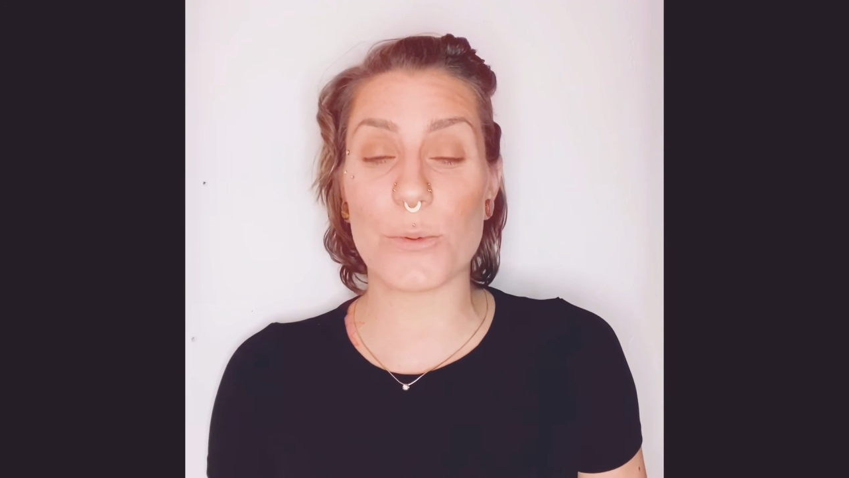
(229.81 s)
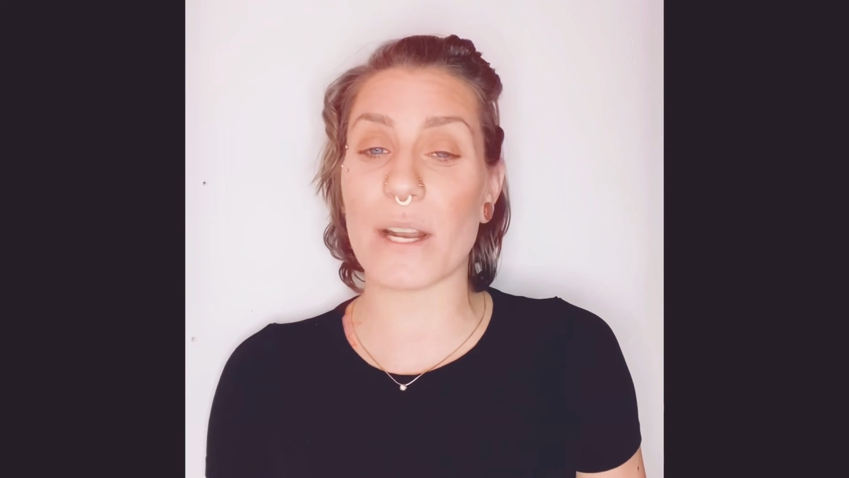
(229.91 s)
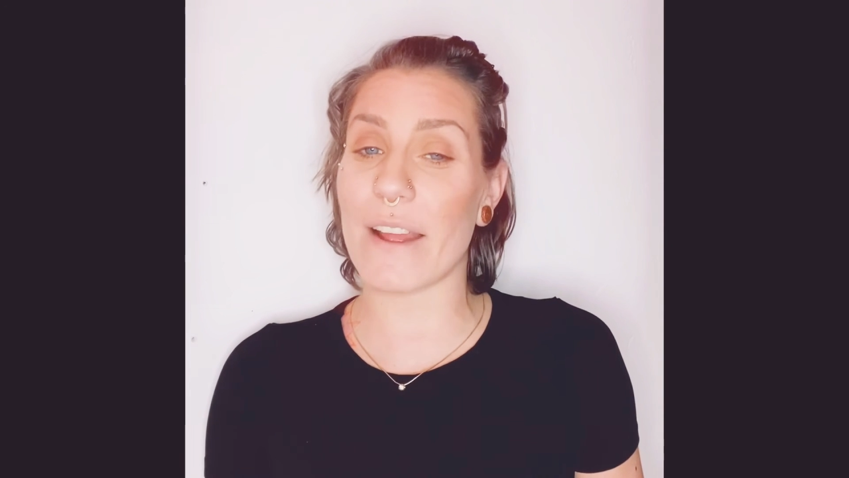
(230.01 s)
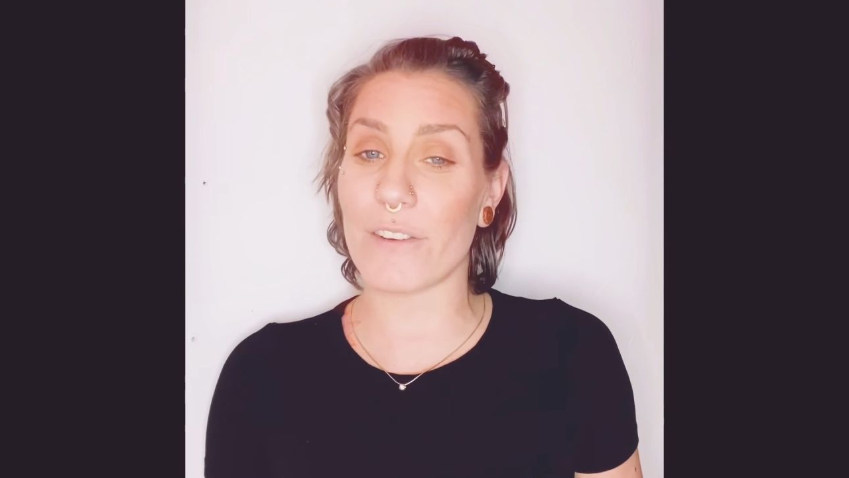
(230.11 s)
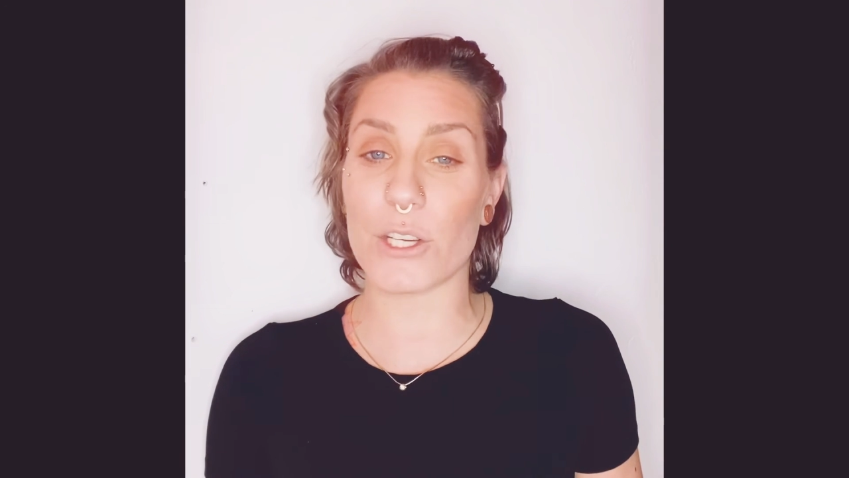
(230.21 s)

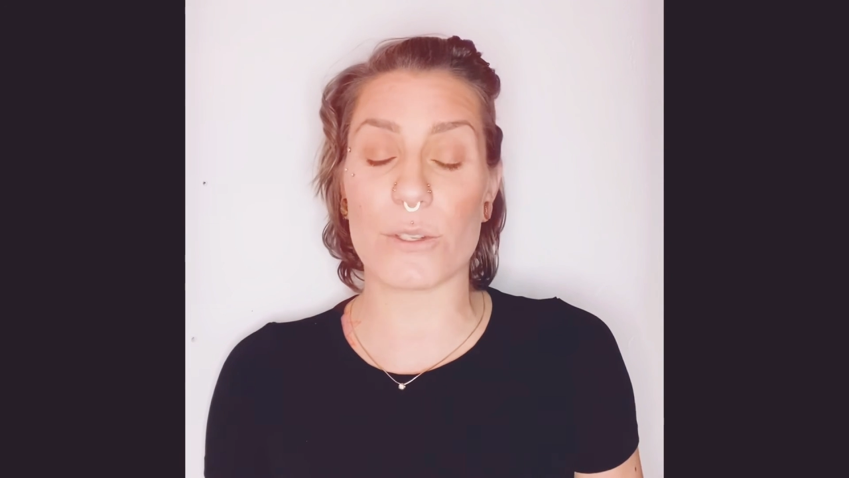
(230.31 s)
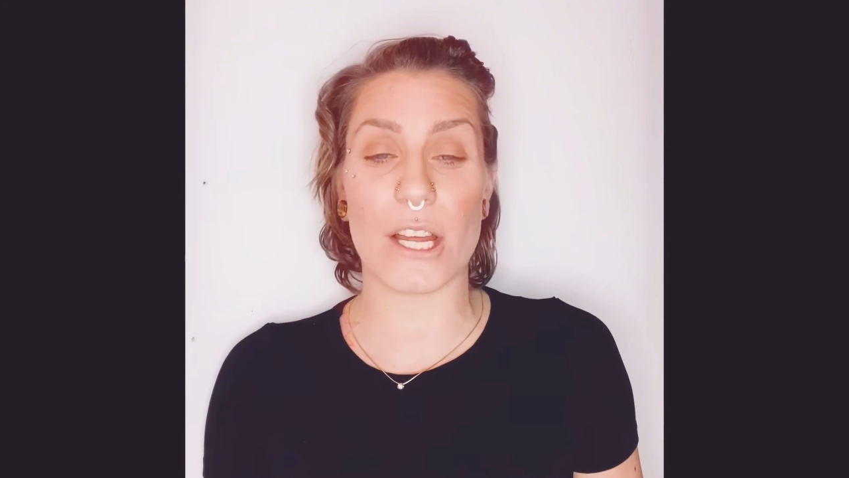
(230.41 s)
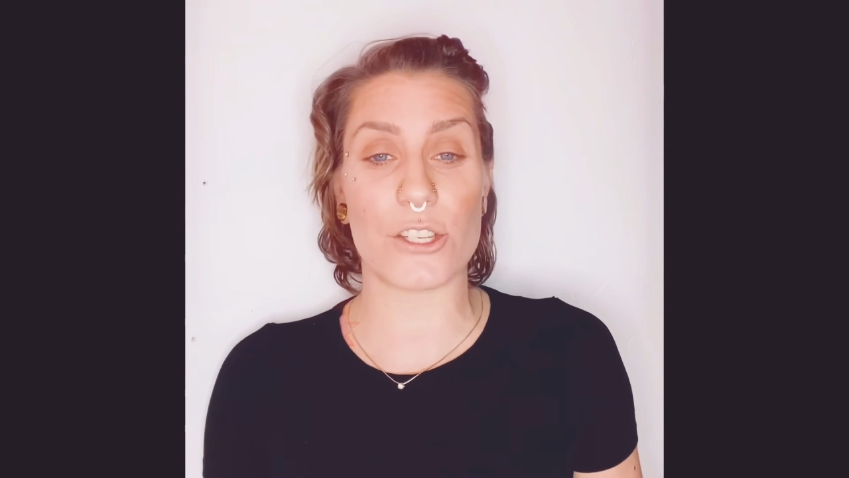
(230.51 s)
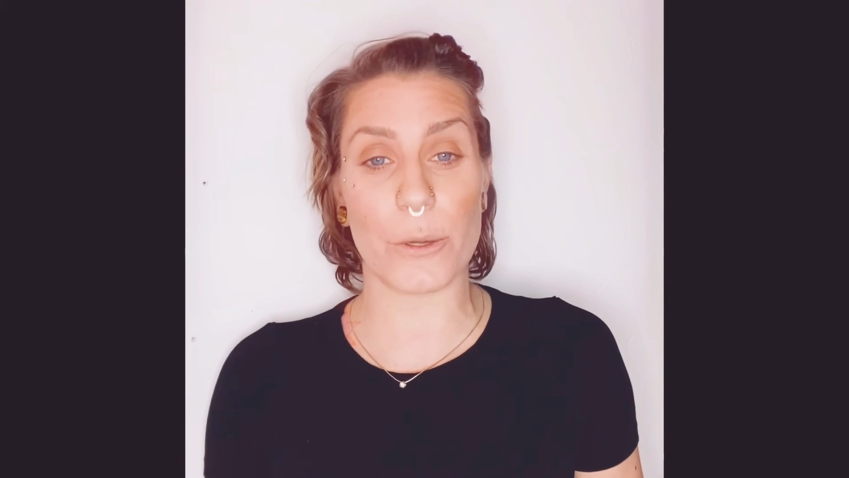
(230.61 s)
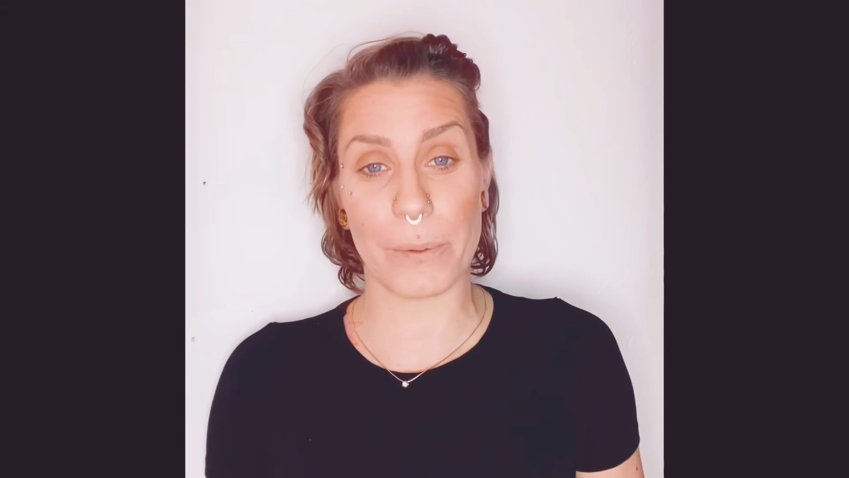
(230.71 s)
whenever you
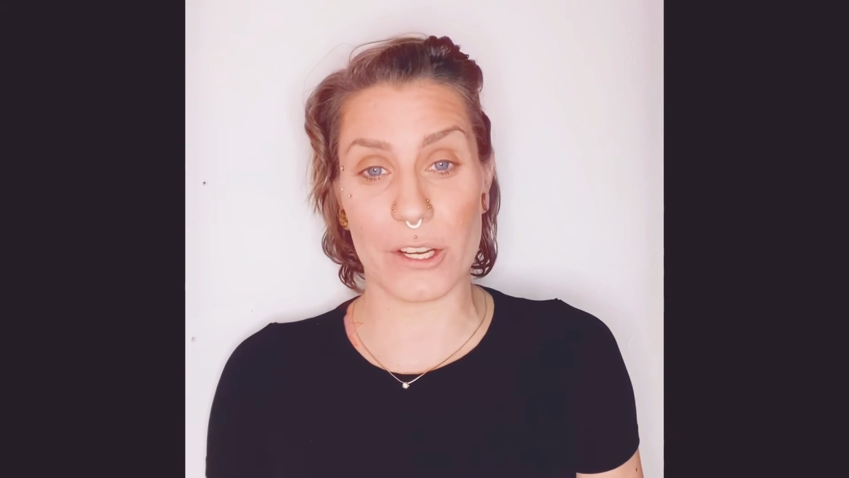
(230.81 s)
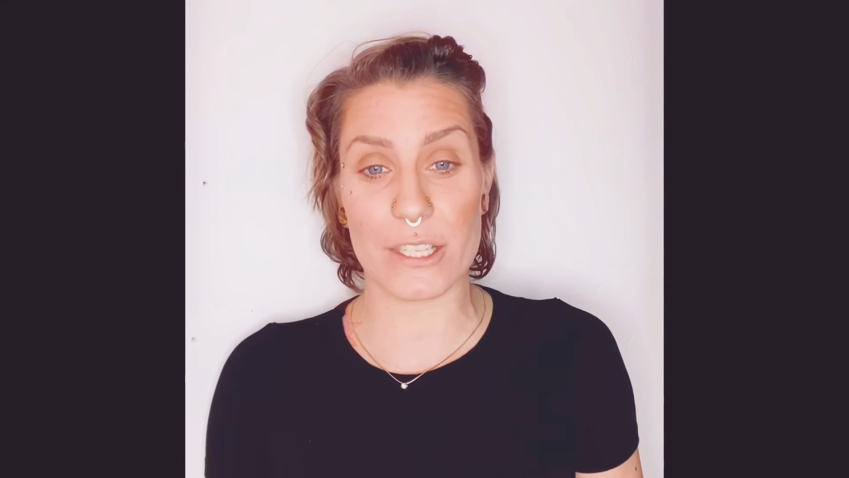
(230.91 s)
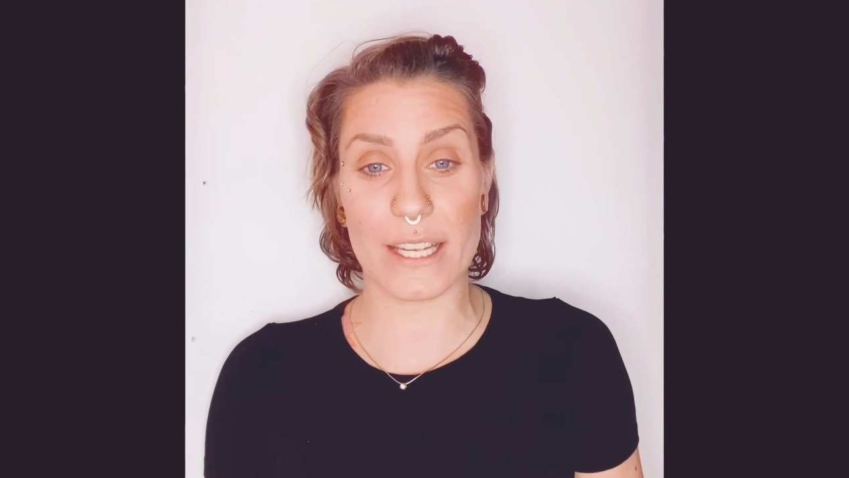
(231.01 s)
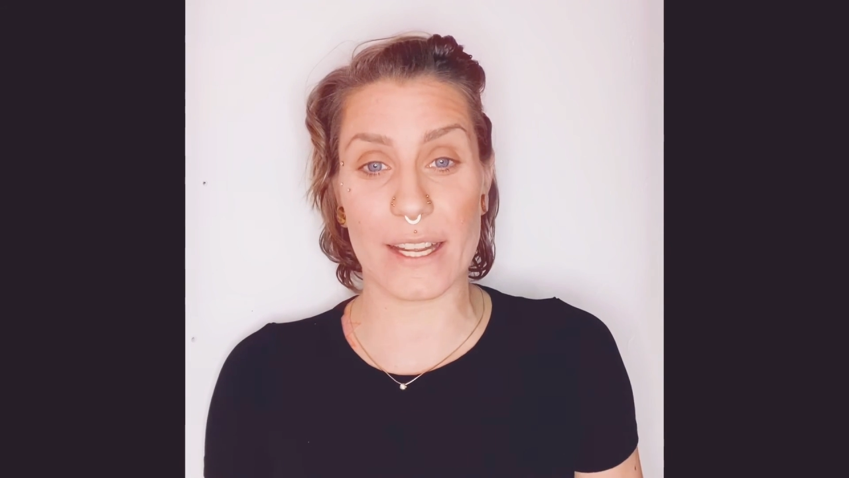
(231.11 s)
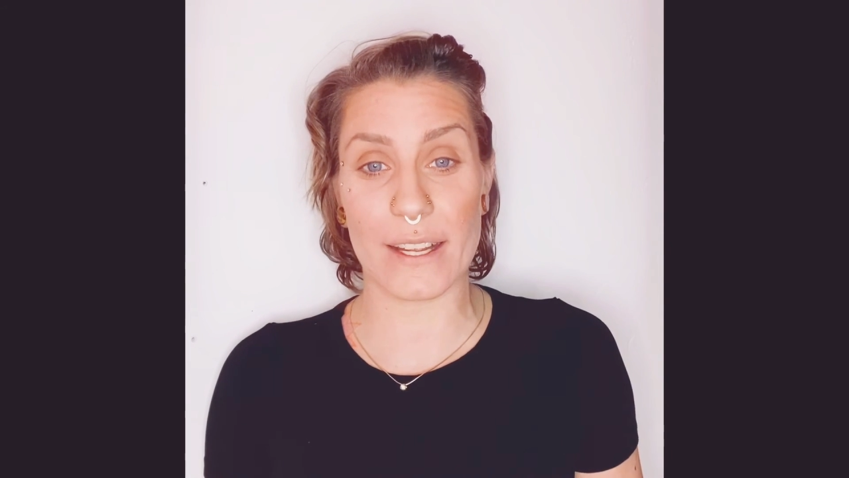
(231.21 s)
touch your
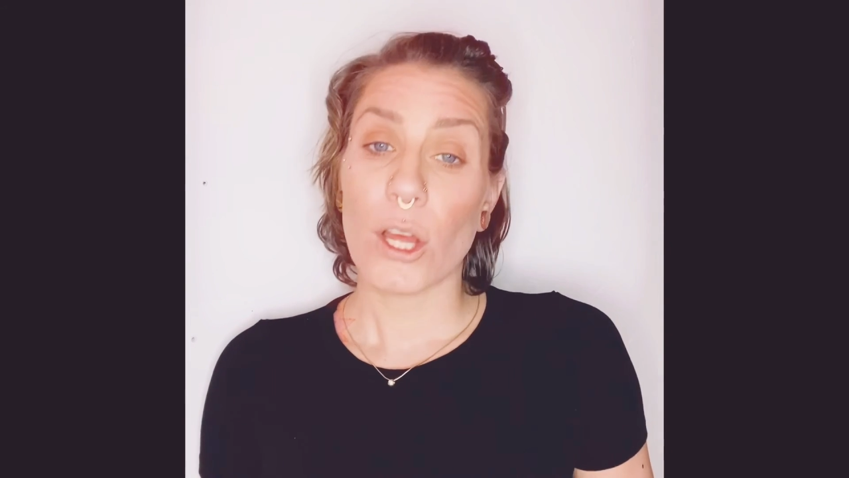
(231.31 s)
piercing.